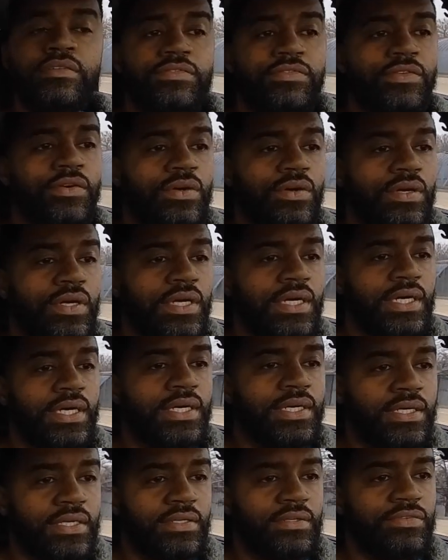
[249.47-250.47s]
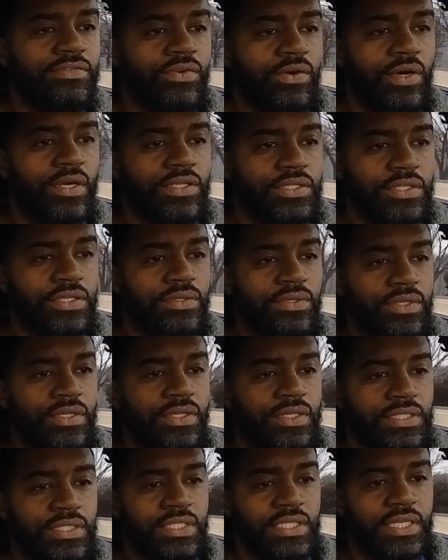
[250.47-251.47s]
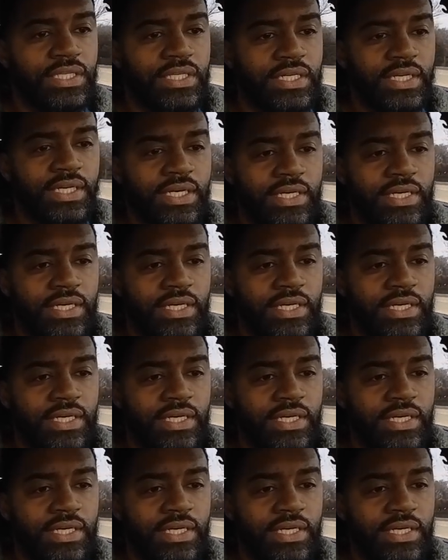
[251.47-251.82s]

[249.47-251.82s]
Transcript: for our tuner and see.